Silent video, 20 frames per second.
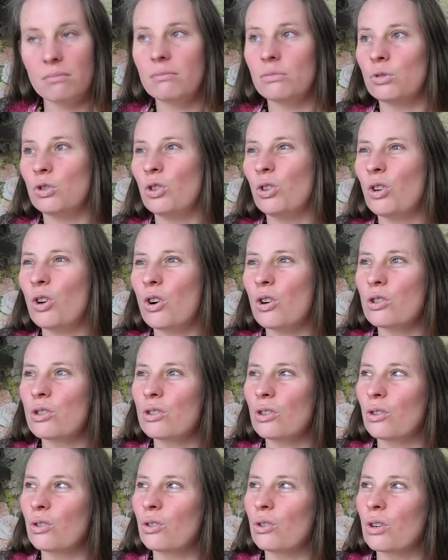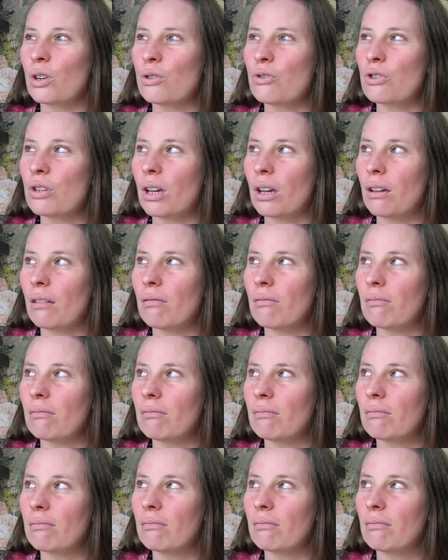Do you cast on crochet?
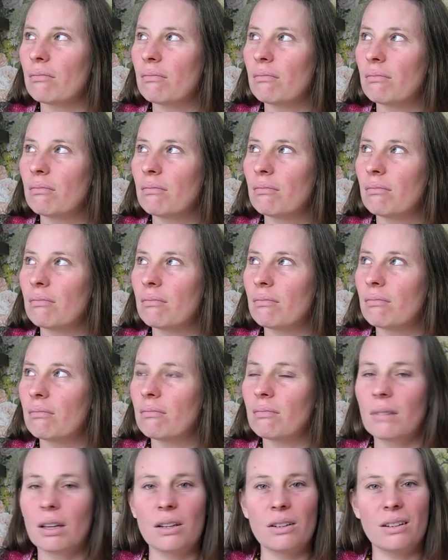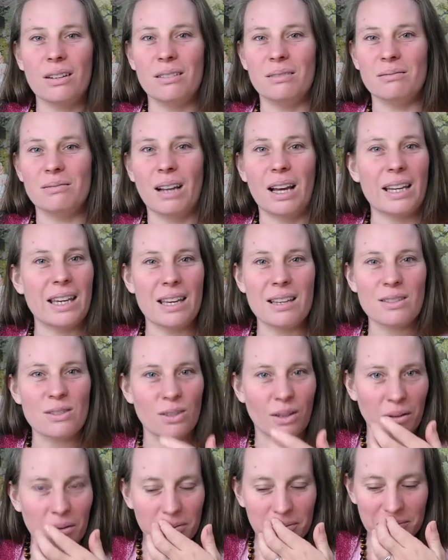I don't know, I guess
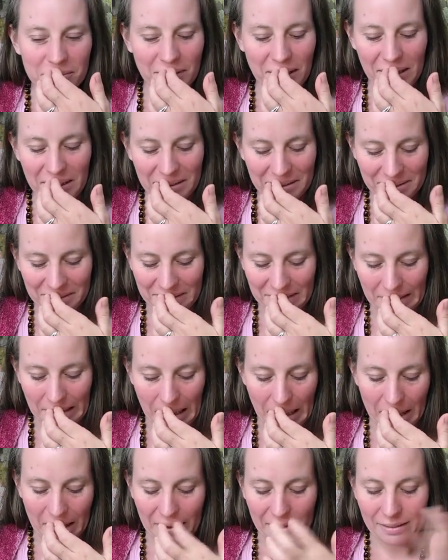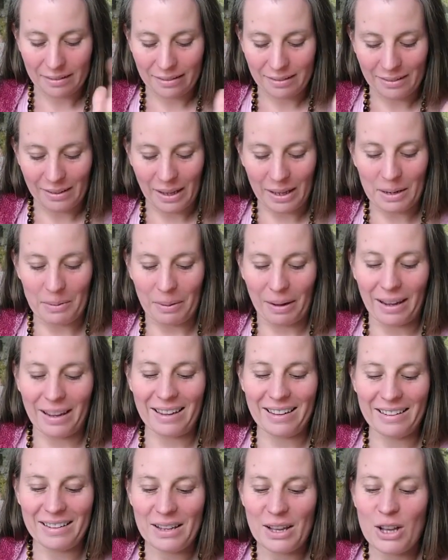so. Anyway,
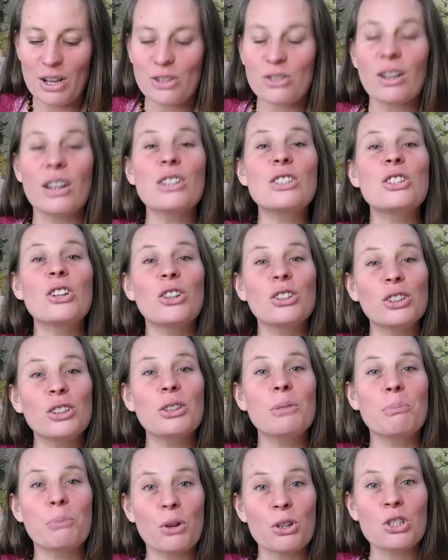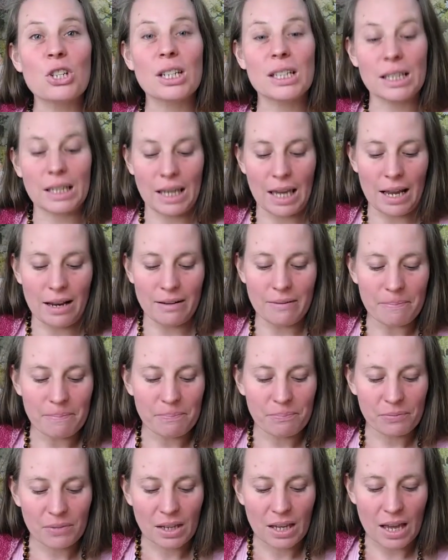so I started the project again,
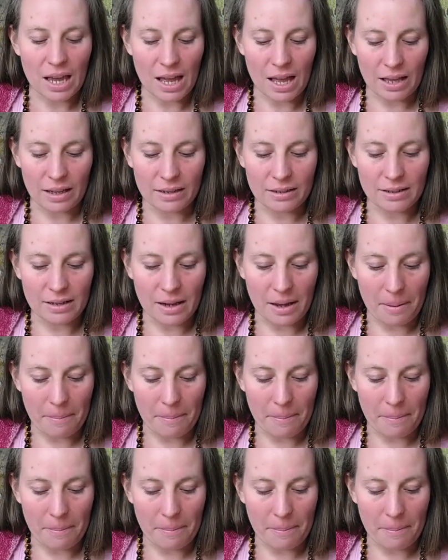and